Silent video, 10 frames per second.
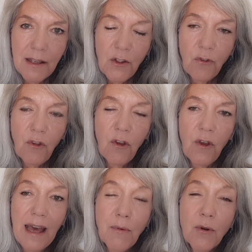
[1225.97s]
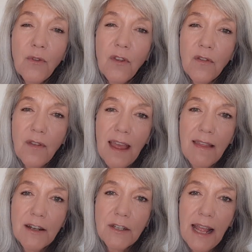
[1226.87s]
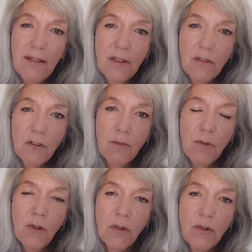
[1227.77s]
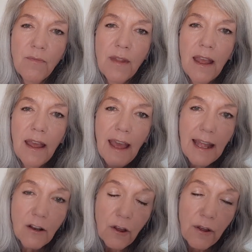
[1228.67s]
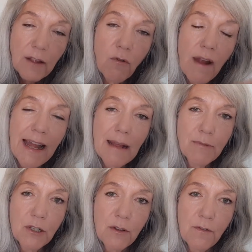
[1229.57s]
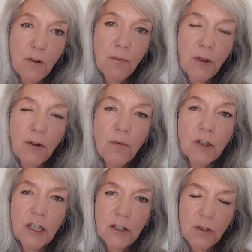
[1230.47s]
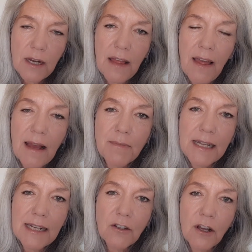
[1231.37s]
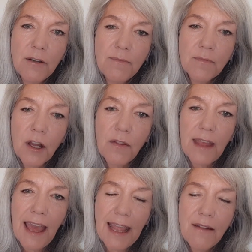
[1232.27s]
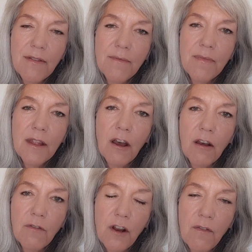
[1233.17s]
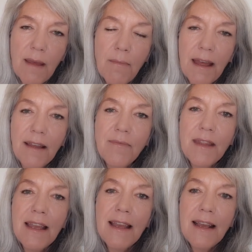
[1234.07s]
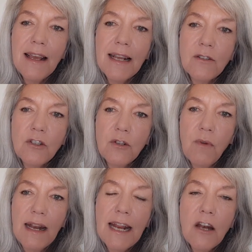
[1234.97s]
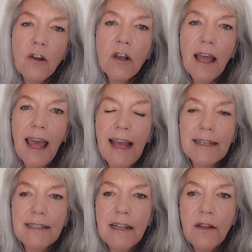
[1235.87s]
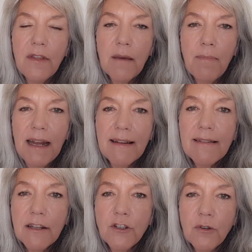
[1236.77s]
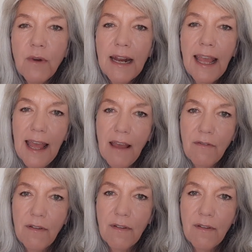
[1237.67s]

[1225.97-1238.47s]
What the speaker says: So I would also say that at this new moon and going right up to the full moon, which I'll do another update on the 8th of November, it's to really look at the abundance that you already have,